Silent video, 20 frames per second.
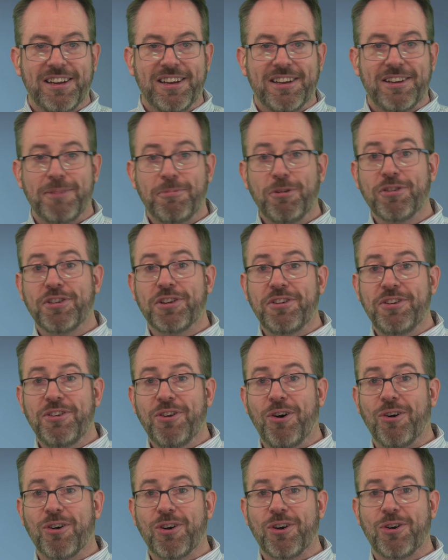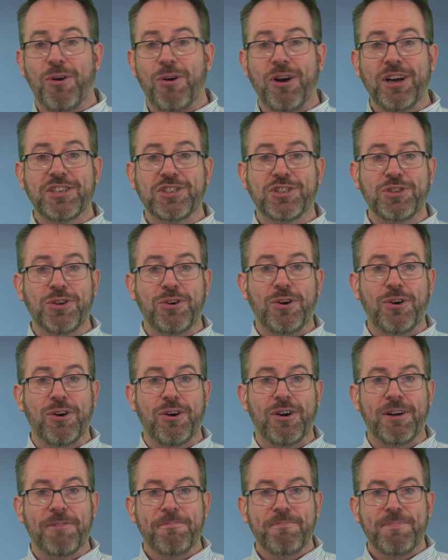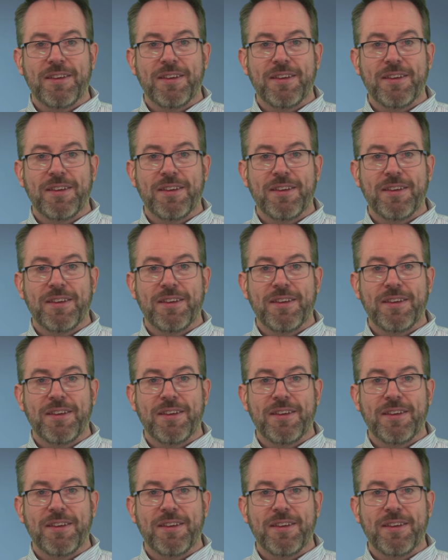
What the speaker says: Now, I'm also not quite sure